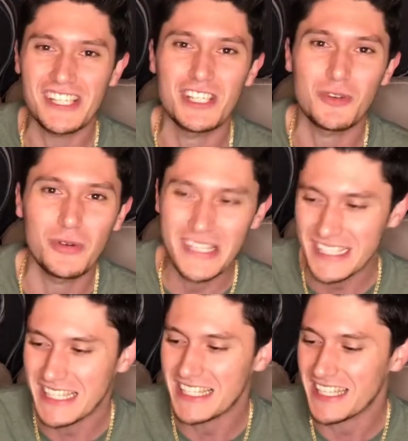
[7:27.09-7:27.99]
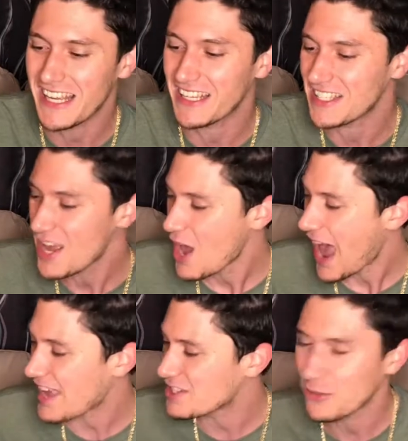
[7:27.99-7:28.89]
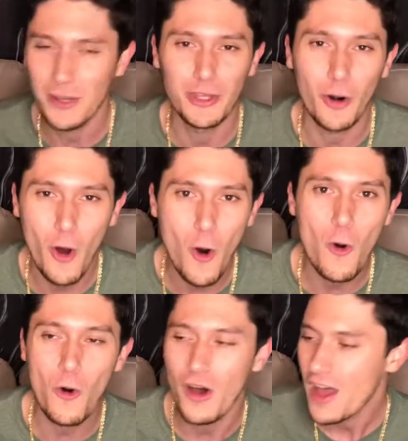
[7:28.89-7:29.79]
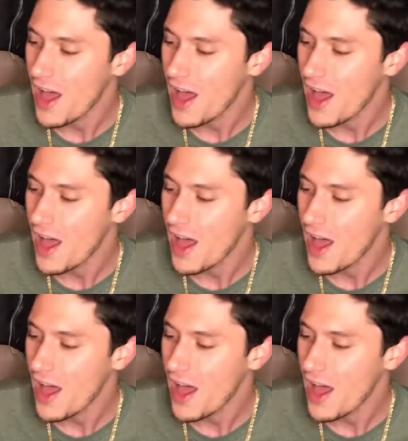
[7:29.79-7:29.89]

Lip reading: squeeze these things as they're in their hole.